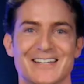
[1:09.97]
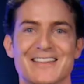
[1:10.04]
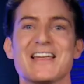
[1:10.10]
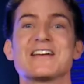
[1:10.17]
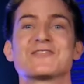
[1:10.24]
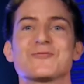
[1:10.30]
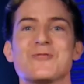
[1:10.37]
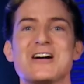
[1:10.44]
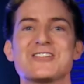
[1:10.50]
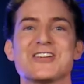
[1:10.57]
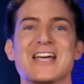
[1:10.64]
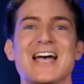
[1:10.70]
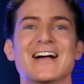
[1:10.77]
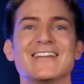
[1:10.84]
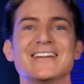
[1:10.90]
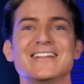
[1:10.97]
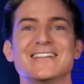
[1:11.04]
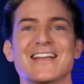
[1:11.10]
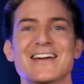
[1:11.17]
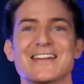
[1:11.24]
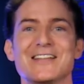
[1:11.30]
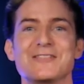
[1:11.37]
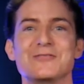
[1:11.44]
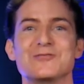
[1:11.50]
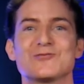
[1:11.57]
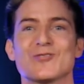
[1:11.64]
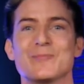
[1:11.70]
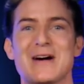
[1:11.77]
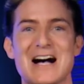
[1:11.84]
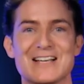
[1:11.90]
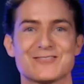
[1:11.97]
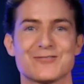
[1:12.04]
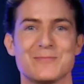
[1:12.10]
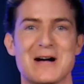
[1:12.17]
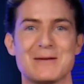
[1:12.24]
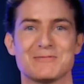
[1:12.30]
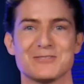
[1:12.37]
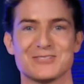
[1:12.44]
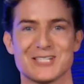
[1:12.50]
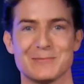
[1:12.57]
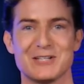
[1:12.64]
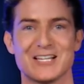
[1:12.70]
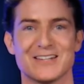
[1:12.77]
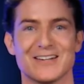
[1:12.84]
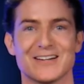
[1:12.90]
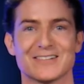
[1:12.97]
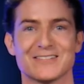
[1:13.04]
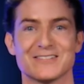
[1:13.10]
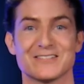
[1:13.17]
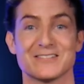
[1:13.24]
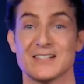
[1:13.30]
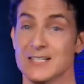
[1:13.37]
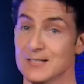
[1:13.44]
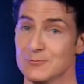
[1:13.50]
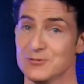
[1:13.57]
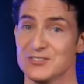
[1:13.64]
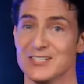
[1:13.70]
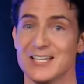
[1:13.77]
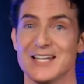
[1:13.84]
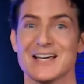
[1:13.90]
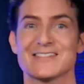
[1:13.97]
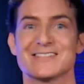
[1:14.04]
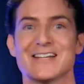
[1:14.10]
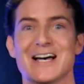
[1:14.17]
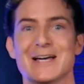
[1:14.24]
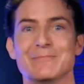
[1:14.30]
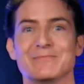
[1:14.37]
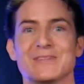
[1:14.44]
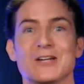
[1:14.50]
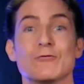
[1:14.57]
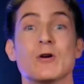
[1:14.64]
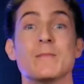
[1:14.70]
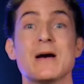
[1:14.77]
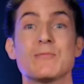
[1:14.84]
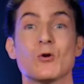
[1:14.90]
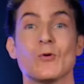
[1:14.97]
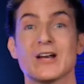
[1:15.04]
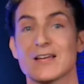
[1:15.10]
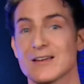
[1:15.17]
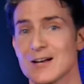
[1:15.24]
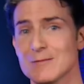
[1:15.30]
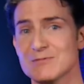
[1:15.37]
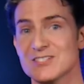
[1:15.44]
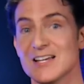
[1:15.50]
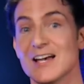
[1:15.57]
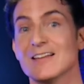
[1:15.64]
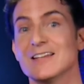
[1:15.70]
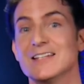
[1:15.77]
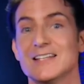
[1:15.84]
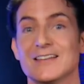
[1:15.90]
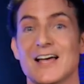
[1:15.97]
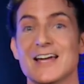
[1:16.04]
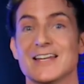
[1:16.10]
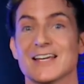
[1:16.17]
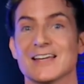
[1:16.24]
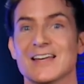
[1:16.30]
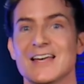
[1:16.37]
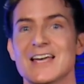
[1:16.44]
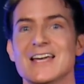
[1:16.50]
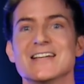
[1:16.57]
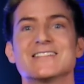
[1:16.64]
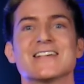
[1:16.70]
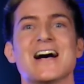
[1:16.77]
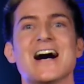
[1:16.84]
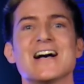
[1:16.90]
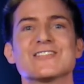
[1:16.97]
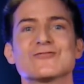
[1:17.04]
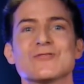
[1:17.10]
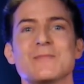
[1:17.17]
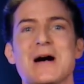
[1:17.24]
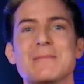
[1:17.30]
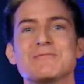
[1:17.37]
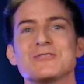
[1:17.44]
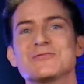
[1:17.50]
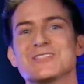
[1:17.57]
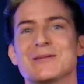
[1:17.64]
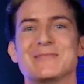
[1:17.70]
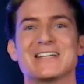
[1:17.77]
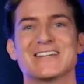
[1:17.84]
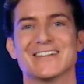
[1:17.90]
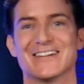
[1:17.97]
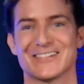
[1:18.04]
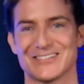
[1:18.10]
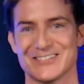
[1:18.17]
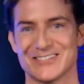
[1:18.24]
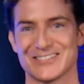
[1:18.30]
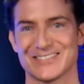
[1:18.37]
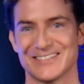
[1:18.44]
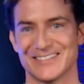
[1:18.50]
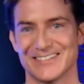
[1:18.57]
Thanks for watching LED lighting news from OSRAM Opto Semiconductors. We'll see you next time. And remember, when it comes to LED lighting, it's OSRAM Opto Semiconductors.